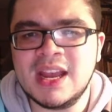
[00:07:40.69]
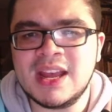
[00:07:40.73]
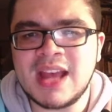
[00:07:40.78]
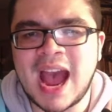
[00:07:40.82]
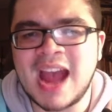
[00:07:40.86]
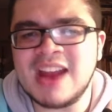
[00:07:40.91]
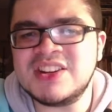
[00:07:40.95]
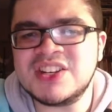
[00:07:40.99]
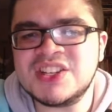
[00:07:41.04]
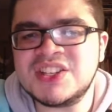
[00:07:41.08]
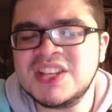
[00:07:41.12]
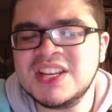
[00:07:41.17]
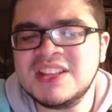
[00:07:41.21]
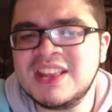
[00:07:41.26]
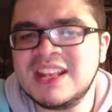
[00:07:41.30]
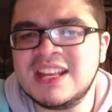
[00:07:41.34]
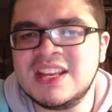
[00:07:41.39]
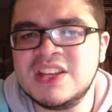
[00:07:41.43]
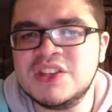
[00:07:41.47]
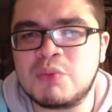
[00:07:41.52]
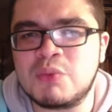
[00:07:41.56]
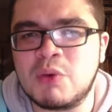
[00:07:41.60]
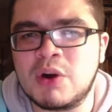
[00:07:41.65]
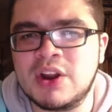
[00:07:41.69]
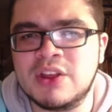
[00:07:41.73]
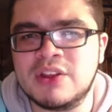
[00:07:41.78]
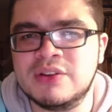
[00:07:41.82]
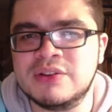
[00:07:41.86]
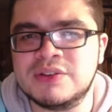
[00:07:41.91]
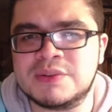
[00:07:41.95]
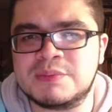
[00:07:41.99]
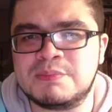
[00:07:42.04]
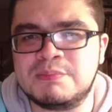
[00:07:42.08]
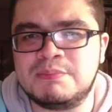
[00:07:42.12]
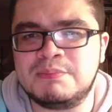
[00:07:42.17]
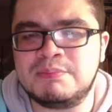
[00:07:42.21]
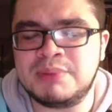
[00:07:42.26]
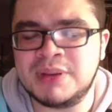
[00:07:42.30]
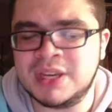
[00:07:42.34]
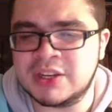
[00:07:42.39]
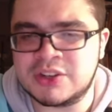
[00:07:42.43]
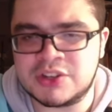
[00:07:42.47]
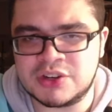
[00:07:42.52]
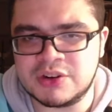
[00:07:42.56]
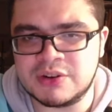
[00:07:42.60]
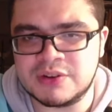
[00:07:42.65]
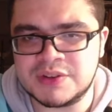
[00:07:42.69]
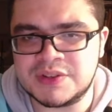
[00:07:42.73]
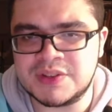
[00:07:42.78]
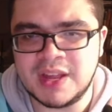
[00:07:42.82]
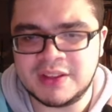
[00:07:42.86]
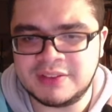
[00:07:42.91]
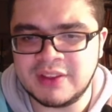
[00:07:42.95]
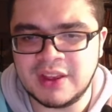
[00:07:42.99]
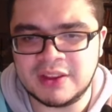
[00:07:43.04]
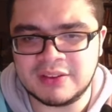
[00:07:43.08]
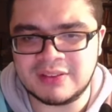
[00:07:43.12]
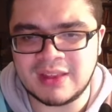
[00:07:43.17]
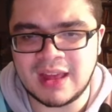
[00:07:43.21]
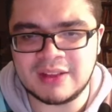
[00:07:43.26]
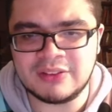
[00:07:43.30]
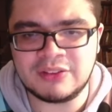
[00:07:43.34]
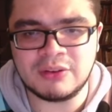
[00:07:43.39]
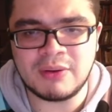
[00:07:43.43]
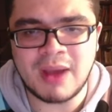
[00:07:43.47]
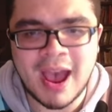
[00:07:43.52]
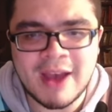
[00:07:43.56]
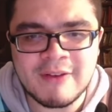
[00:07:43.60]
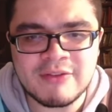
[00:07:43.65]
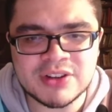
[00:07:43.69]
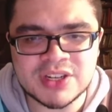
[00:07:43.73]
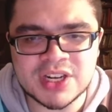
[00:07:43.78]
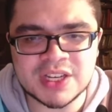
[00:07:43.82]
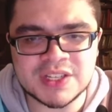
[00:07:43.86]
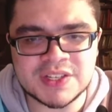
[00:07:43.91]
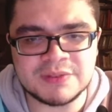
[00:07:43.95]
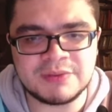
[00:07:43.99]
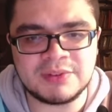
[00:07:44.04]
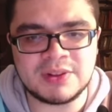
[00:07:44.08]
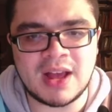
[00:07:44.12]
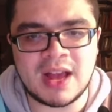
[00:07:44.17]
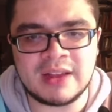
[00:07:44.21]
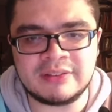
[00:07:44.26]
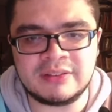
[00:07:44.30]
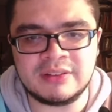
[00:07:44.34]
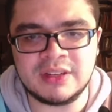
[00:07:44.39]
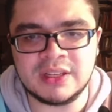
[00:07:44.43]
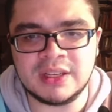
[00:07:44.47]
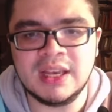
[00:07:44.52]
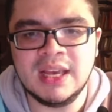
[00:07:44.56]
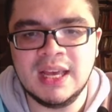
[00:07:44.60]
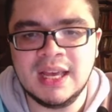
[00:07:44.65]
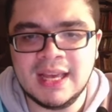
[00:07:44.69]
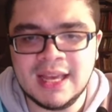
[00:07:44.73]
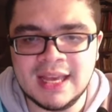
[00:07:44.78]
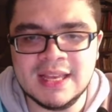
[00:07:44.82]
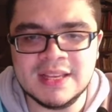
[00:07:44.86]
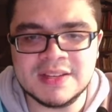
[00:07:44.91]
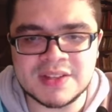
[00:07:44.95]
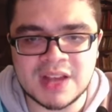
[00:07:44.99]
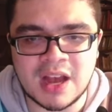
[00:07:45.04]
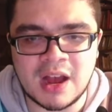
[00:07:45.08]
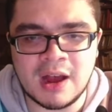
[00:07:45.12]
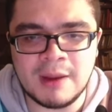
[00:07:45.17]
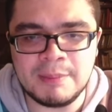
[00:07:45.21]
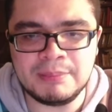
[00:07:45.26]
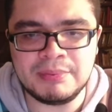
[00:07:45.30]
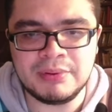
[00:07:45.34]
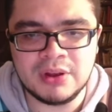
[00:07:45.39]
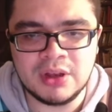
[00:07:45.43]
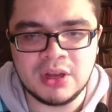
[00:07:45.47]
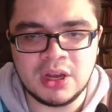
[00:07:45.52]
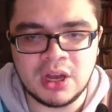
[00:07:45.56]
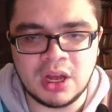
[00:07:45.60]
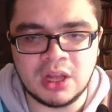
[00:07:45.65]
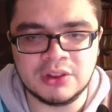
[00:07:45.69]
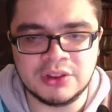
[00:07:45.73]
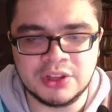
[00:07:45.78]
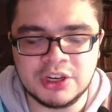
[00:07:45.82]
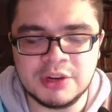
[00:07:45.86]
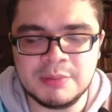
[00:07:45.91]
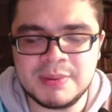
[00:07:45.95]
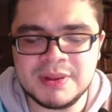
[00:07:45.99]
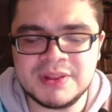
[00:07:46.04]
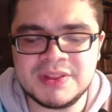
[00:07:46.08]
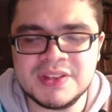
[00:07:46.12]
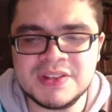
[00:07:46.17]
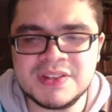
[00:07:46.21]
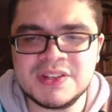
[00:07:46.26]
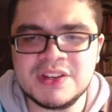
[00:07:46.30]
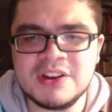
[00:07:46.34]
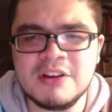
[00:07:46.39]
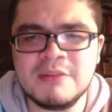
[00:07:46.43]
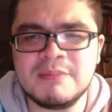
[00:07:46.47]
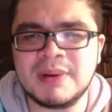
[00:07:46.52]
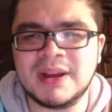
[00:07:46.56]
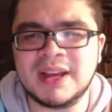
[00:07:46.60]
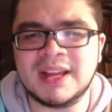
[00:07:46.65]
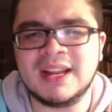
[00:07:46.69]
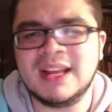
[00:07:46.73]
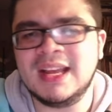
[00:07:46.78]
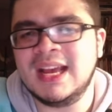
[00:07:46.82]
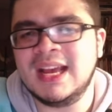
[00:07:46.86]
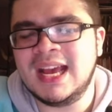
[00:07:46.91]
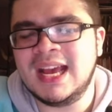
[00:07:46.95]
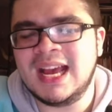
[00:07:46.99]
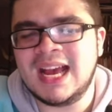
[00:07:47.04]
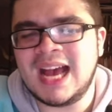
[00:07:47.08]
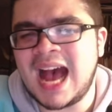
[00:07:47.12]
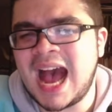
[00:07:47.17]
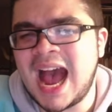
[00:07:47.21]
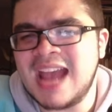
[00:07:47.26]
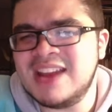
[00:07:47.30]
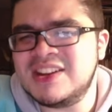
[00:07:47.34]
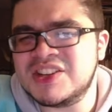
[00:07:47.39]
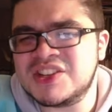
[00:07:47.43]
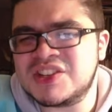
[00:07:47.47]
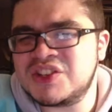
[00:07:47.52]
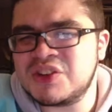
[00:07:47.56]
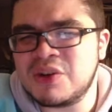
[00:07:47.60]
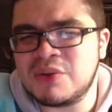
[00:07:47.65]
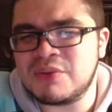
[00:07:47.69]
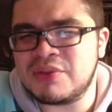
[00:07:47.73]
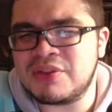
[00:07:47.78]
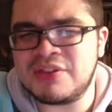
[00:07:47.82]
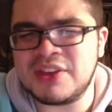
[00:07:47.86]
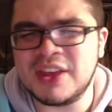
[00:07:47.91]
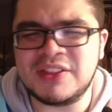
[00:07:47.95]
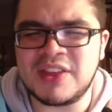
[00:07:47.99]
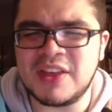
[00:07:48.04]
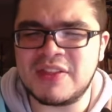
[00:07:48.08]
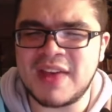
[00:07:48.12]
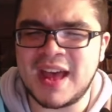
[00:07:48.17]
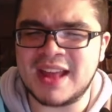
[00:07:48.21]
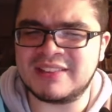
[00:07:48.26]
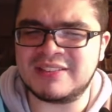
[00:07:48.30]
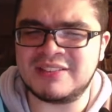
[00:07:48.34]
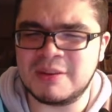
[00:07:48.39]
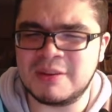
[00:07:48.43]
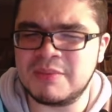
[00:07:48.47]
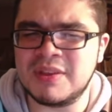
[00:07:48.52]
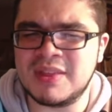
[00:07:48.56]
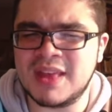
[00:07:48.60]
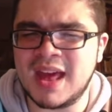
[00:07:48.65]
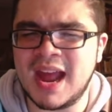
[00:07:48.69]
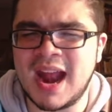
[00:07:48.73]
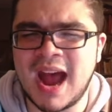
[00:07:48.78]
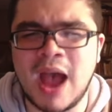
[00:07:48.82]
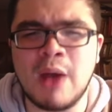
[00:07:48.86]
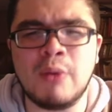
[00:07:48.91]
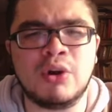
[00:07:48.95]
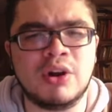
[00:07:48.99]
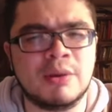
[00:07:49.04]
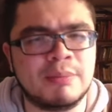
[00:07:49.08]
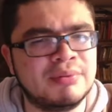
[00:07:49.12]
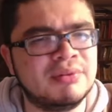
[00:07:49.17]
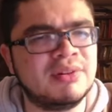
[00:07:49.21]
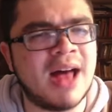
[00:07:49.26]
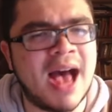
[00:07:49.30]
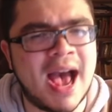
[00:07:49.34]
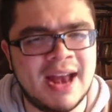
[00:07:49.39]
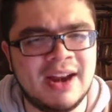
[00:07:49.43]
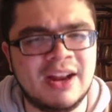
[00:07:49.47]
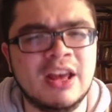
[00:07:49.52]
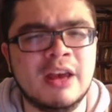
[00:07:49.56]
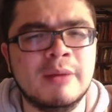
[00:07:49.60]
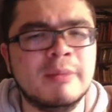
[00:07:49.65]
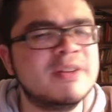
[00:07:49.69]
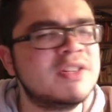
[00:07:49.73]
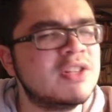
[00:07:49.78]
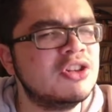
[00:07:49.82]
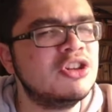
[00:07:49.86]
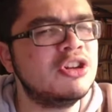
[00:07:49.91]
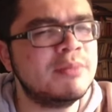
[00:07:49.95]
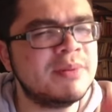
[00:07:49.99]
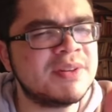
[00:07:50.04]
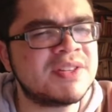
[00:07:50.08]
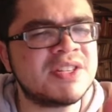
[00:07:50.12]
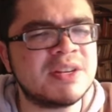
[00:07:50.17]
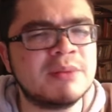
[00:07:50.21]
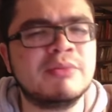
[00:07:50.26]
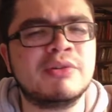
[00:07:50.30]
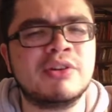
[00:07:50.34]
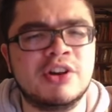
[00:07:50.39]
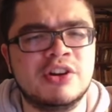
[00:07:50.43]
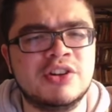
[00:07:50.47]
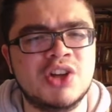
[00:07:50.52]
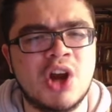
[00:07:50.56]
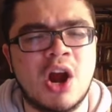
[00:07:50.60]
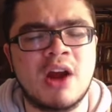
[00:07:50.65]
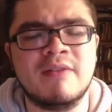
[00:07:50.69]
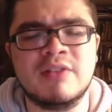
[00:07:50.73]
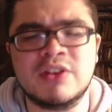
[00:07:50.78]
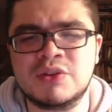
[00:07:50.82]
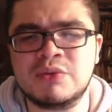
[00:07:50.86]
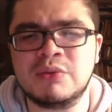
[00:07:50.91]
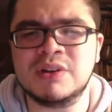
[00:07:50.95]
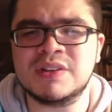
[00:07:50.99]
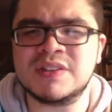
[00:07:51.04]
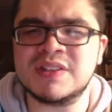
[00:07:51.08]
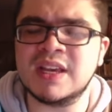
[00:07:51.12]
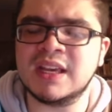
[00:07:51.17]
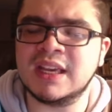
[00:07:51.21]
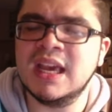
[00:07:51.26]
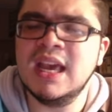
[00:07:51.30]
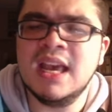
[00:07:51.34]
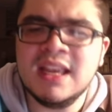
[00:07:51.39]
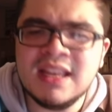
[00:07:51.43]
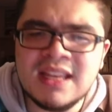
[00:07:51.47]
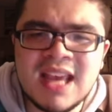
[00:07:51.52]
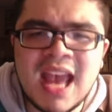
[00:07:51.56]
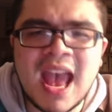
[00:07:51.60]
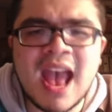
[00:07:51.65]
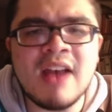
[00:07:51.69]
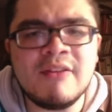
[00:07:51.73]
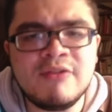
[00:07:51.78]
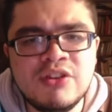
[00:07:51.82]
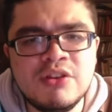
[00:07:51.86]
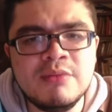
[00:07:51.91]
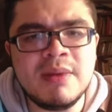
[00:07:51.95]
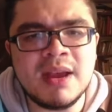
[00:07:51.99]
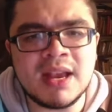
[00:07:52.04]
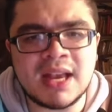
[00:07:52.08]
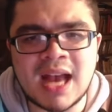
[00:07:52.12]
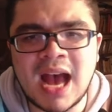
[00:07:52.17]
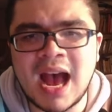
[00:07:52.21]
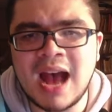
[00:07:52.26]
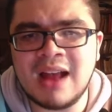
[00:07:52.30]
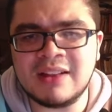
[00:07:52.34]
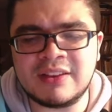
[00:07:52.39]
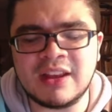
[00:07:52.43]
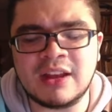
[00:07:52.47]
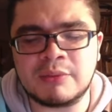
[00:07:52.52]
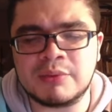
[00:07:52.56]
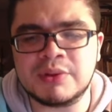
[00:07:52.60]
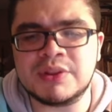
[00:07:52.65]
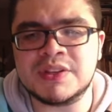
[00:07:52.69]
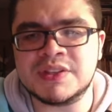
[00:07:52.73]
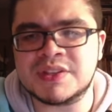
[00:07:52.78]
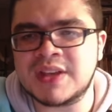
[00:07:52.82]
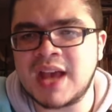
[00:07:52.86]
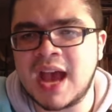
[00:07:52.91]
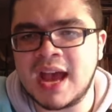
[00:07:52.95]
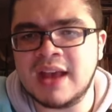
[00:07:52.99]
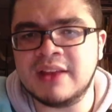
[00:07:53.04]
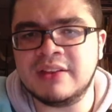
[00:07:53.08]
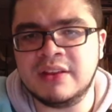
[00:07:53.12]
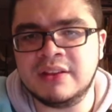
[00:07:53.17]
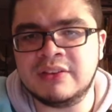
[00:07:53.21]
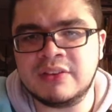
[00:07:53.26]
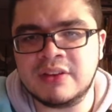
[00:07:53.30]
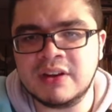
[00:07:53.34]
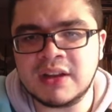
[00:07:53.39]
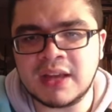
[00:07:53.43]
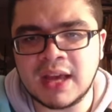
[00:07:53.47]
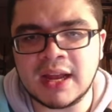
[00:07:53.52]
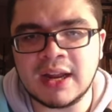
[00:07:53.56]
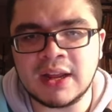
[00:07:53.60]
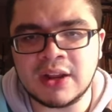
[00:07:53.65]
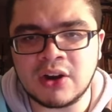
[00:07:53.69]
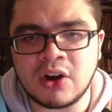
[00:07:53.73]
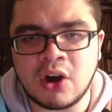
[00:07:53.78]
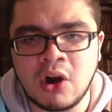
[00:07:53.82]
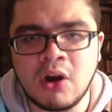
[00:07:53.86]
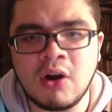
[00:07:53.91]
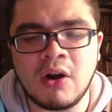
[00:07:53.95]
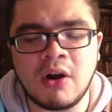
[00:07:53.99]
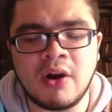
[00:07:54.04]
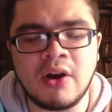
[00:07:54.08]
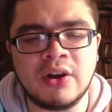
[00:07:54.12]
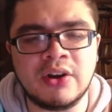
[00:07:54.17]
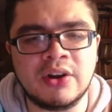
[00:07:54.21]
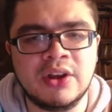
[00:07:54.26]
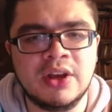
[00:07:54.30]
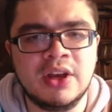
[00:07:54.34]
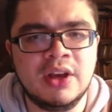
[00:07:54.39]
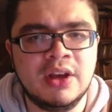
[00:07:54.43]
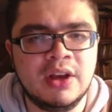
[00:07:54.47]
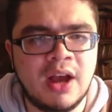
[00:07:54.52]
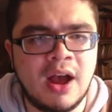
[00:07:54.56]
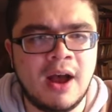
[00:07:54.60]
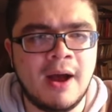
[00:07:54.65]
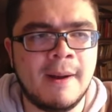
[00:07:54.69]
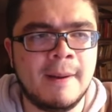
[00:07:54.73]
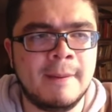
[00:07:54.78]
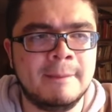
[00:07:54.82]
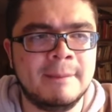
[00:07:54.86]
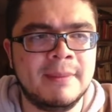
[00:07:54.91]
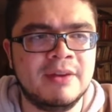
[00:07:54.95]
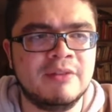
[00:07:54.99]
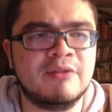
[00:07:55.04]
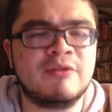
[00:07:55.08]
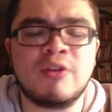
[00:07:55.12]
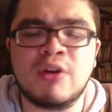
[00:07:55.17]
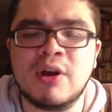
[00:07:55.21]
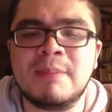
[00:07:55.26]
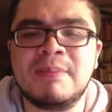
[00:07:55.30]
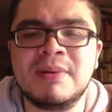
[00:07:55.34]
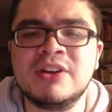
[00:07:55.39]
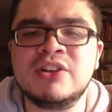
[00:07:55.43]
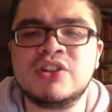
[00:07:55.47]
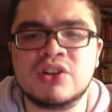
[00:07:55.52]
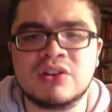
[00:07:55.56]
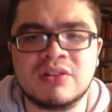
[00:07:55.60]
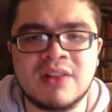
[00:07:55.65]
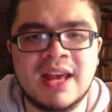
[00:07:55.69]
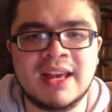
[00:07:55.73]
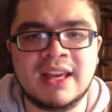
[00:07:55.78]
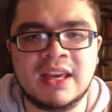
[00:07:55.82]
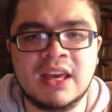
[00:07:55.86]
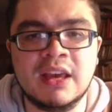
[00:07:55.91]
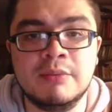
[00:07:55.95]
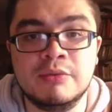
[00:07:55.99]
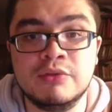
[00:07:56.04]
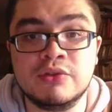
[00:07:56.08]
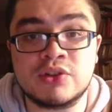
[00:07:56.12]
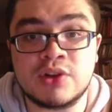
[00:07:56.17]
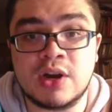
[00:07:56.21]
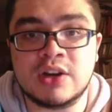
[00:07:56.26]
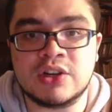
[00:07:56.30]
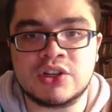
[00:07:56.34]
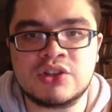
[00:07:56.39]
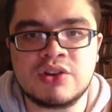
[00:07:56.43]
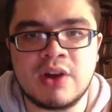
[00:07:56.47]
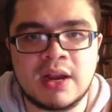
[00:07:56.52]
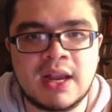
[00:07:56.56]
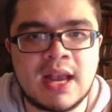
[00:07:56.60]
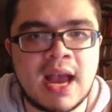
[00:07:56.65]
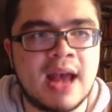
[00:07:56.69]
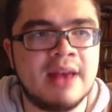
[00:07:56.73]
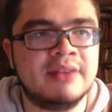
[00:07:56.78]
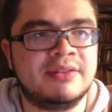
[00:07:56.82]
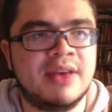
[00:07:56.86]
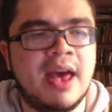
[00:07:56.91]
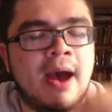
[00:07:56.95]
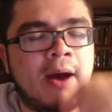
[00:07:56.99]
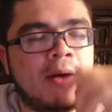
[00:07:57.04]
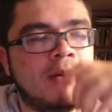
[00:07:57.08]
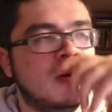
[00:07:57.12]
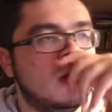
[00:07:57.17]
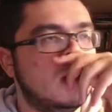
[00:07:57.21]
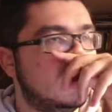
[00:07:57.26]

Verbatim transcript: I just think that he's one of those pitchers that does that. So average exit velocity is up a little bit this year, but I just don't think that that's something that I would apply to him. It's a little bit similar to Darvish, where it's like, yeah, if you make contact with this guy, it's going to get hit hard um, for a pitcher like him who's trying to strike guys out.